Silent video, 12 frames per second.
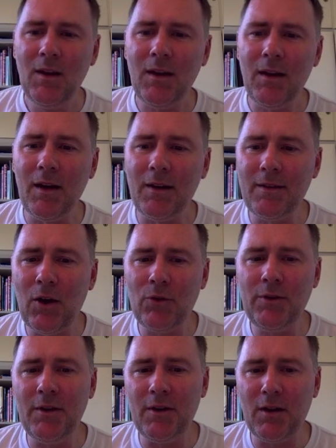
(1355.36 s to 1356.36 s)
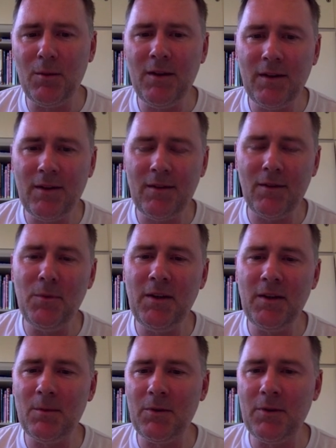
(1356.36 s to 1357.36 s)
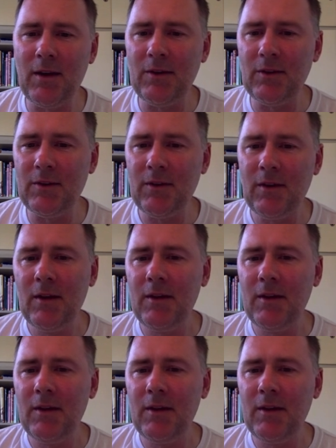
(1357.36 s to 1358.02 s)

And down here, I mean, that's the meat and potatoes.